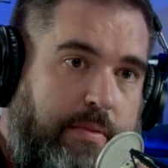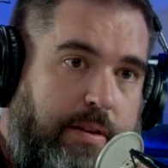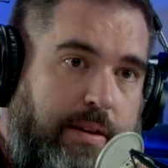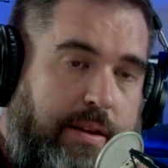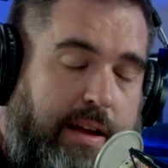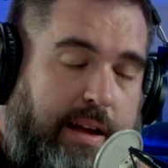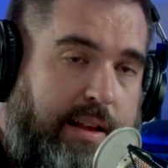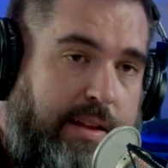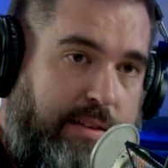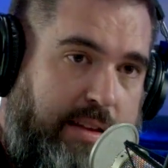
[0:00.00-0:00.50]

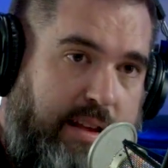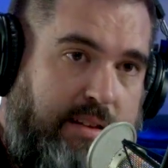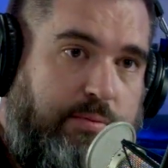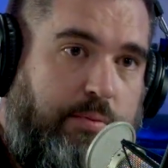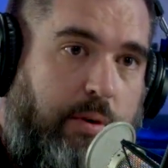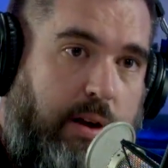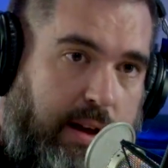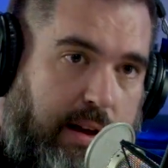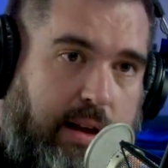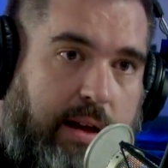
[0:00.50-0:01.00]
And
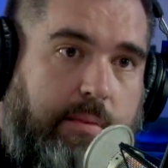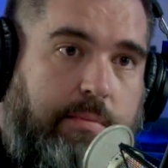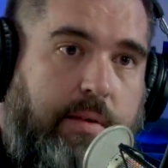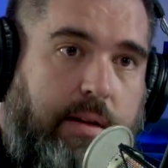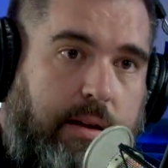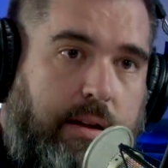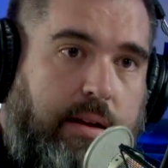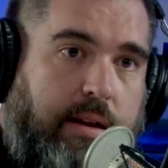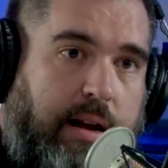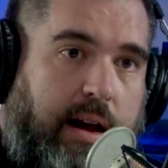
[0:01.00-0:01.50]
that's why
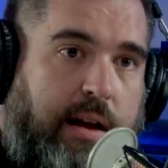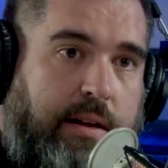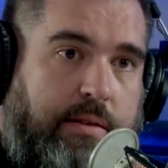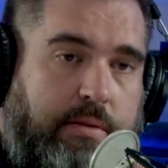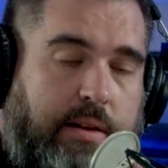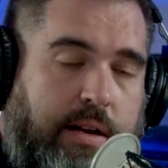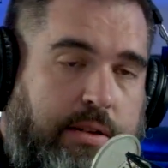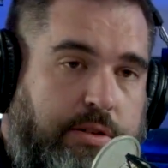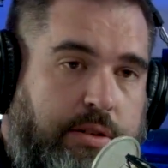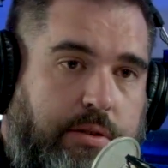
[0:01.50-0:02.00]

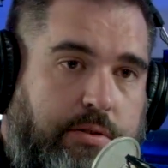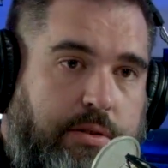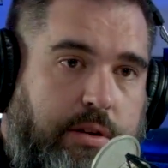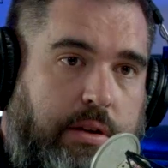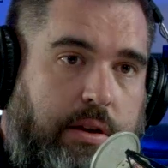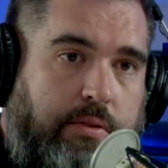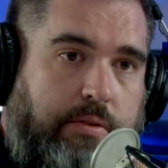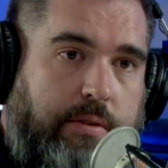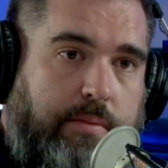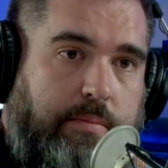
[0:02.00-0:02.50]
I choose to
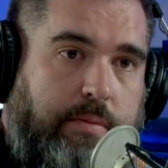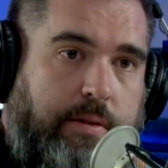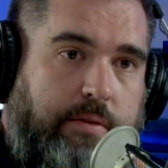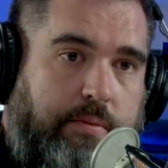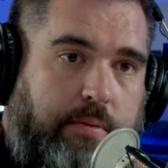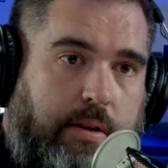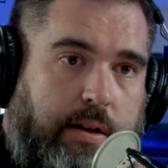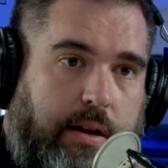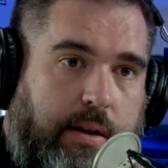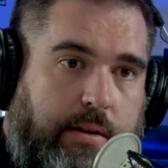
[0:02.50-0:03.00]
use it.
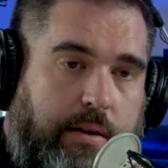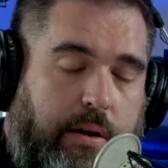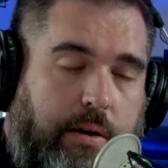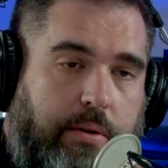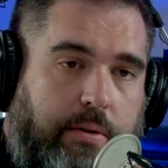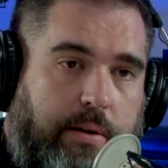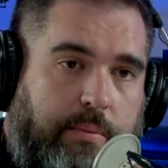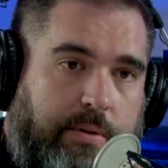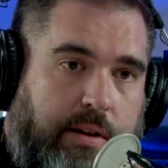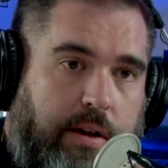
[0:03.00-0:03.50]
It's what I
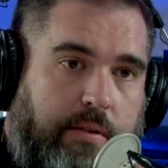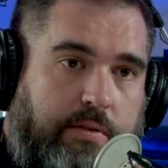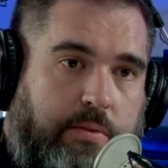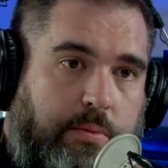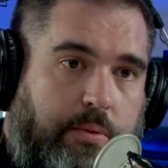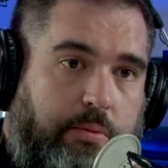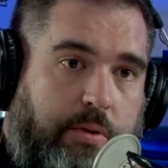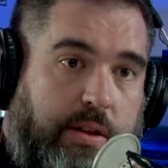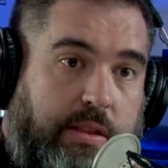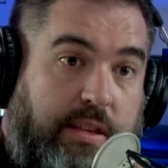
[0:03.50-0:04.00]
know I'm
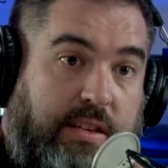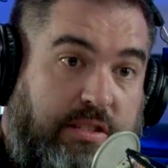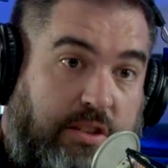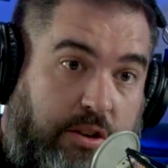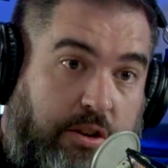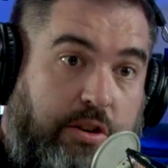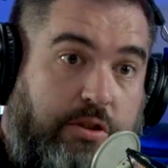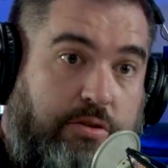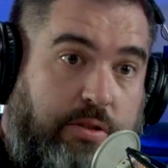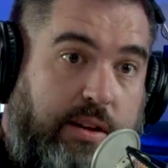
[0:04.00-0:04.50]
comfortable with. It's a
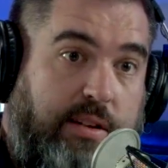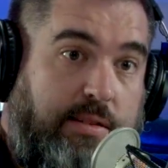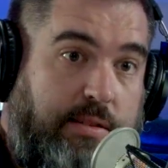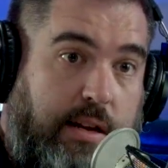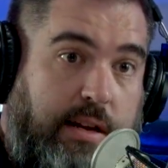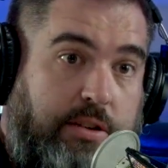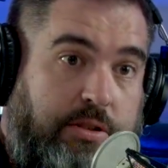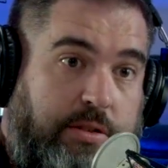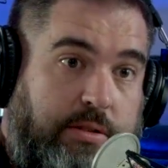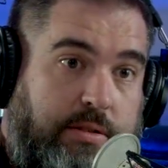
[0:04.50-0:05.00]
good
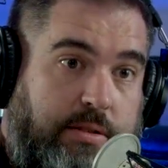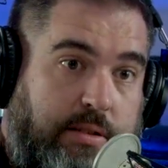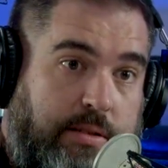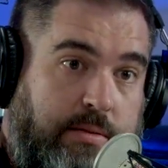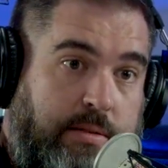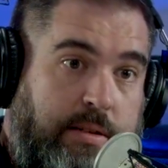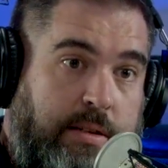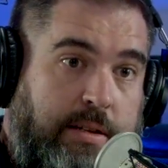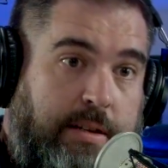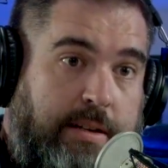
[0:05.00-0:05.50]
translation.
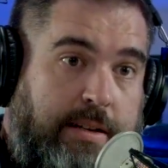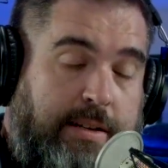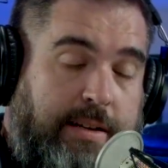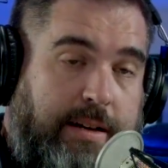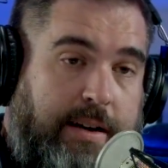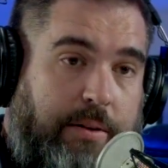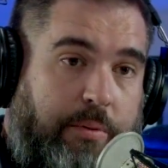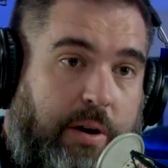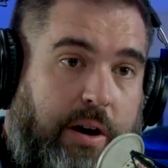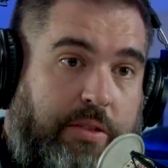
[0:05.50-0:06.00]

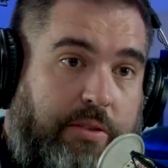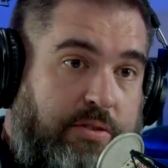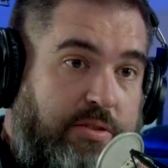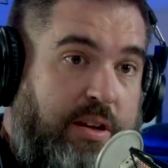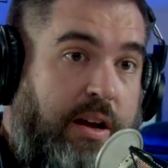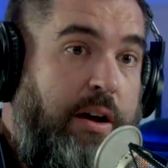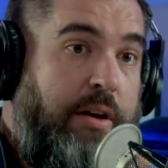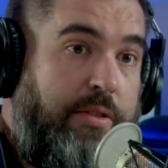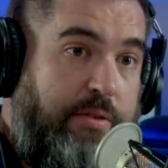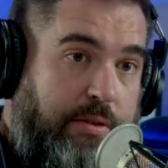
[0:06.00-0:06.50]
And while
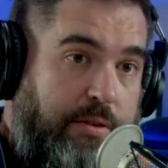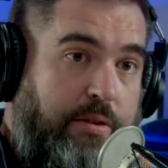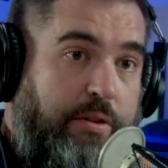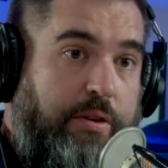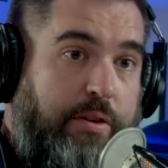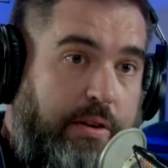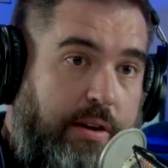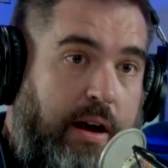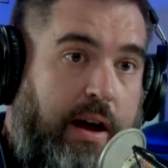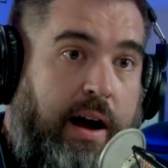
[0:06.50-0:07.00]
there's other
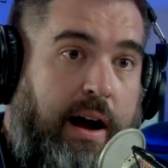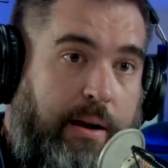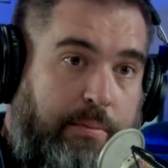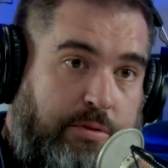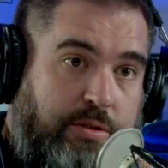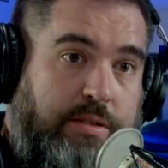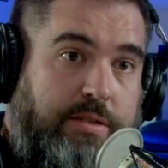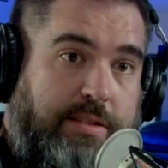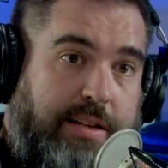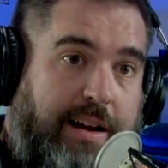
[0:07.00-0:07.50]
good
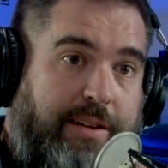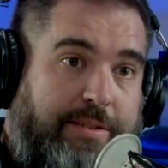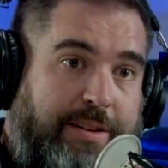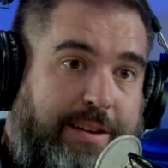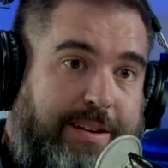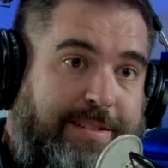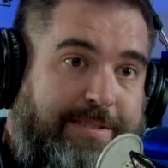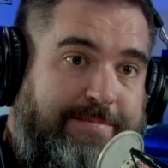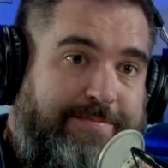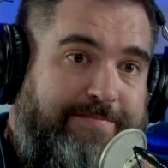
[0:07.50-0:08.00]
options out
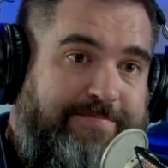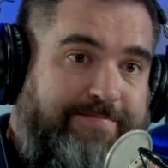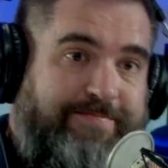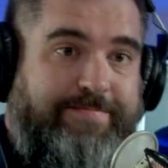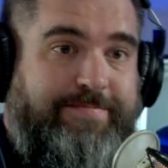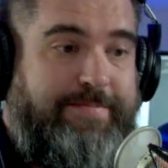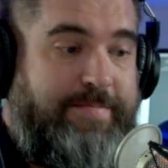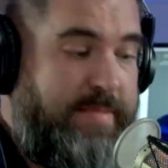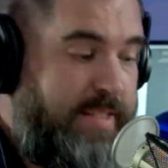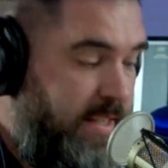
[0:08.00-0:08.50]
there,
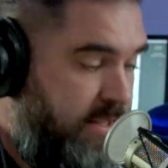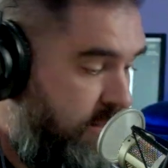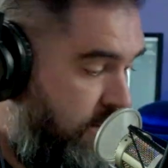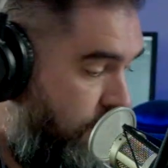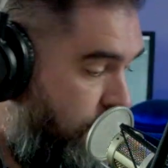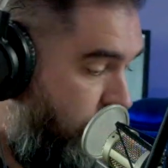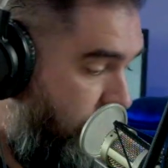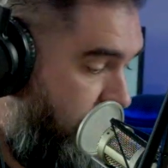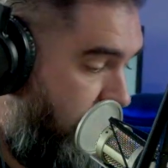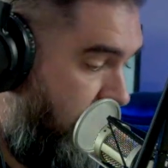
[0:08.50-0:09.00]
it's
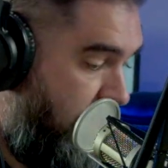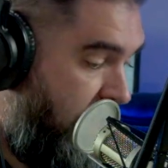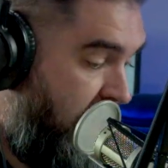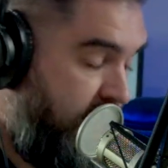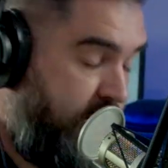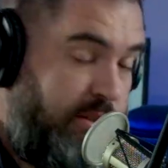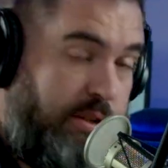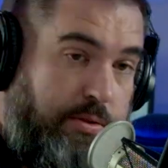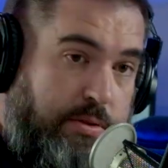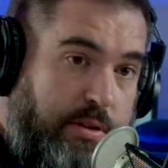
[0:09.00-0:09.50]
the one
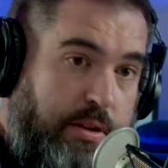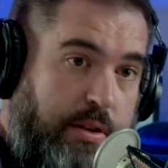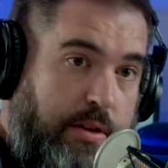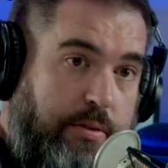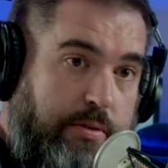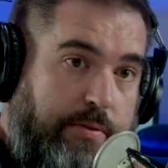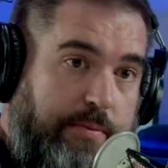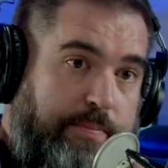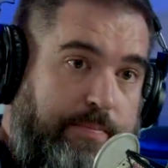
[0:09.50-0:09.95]
I choose to use.